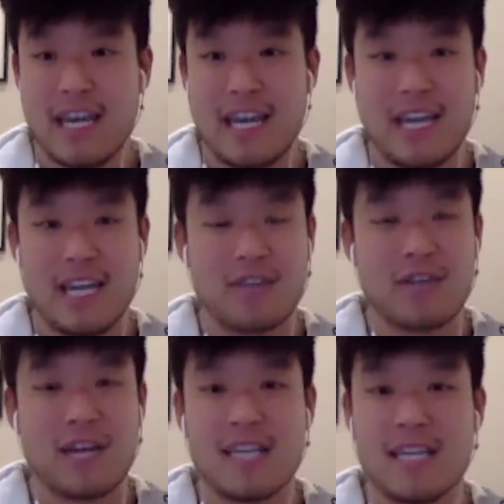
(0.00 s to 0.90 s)
and you
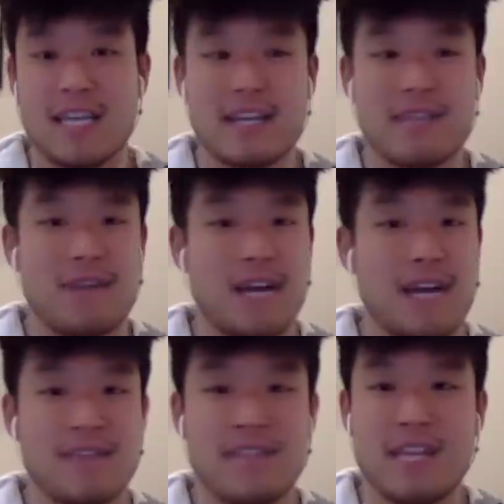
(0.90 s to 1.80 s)
got like
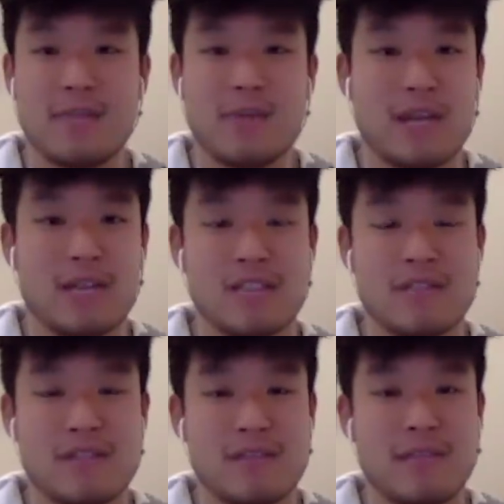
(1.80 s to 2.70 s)
five, ten rounds
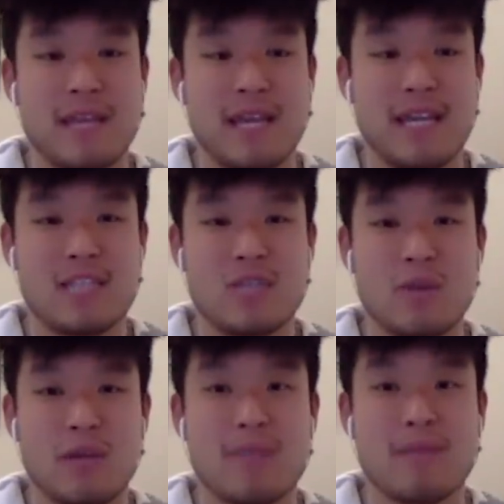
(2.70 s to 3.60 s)
of something, and it's
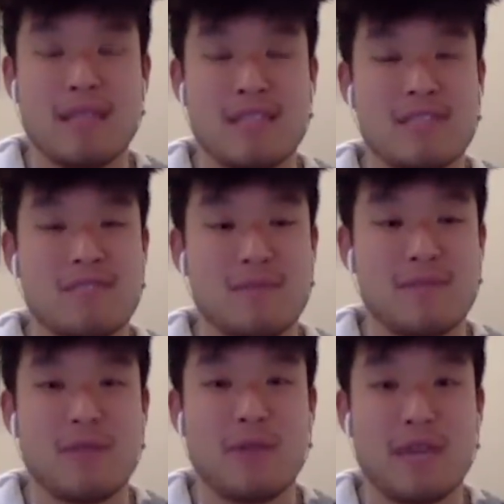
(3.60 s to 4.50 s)
20 minutes of
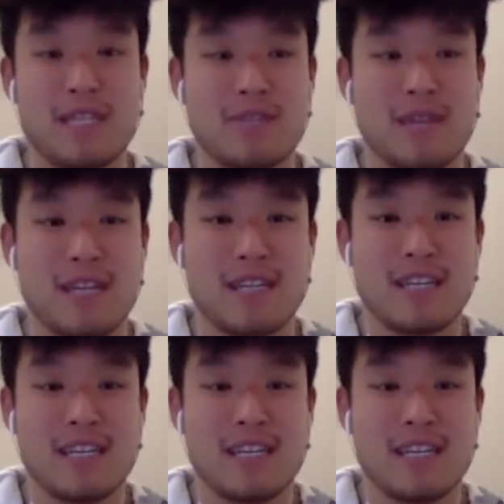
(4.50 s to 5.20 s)
moving weights around,